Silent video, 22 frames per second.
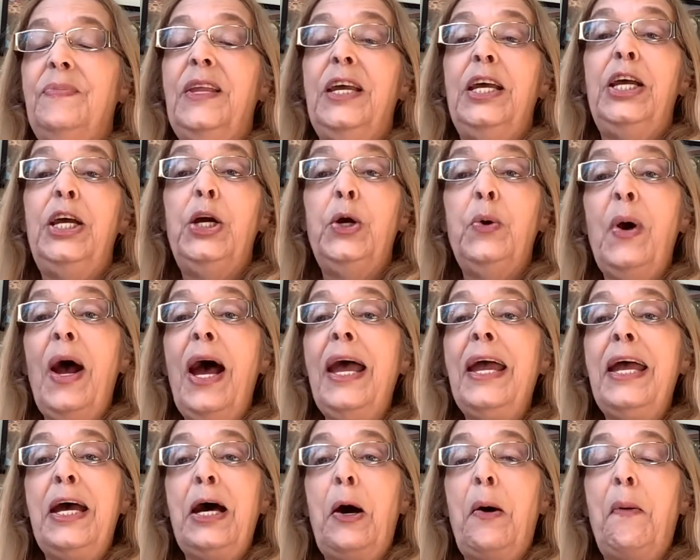Here I
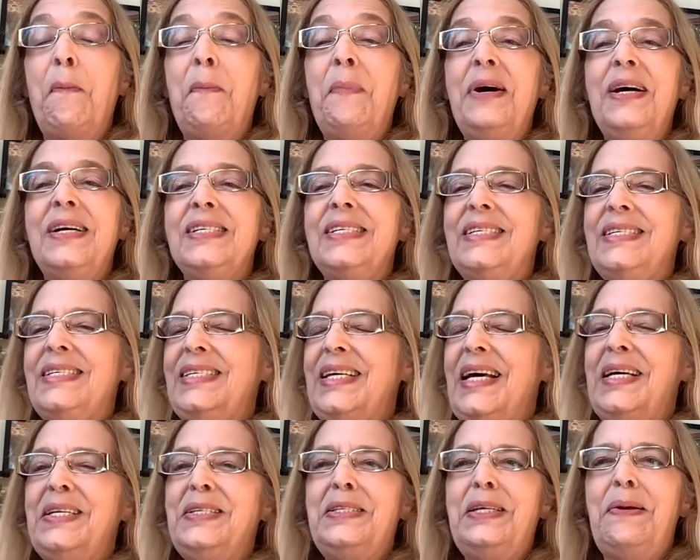am,
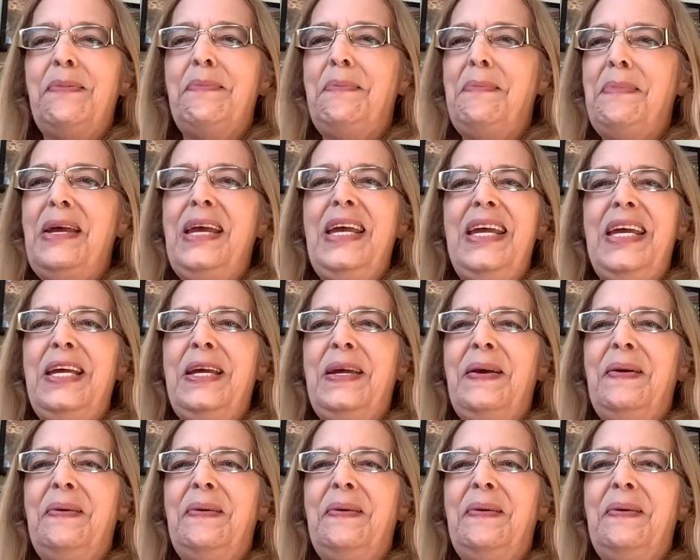send me.